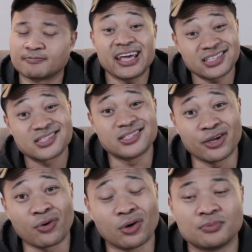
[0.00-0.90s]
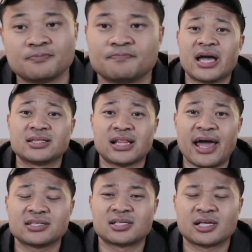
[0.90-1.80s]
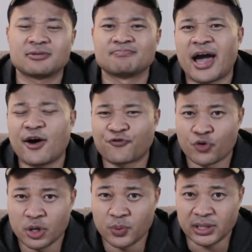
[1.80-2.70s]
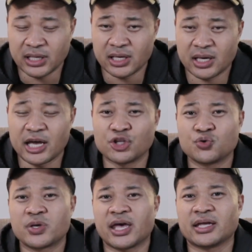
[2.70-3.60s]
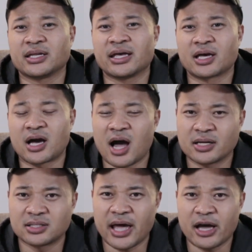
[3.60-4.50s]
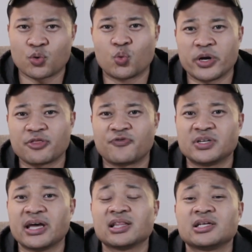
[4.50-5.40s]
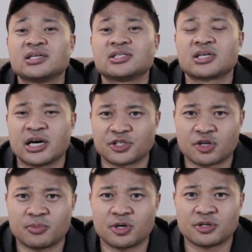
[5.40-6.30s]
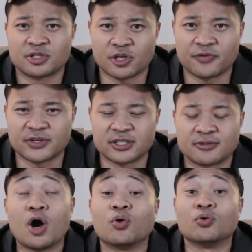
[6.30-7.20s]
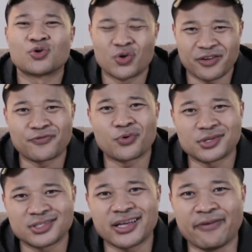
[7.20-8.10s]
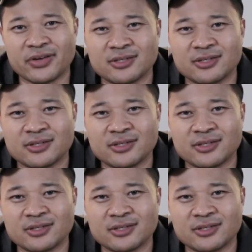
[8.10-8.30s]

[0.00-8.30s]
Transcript: It's 0. And lastly, how frequently can you get in contact with Fidelity's customer service? Oh, 24/7.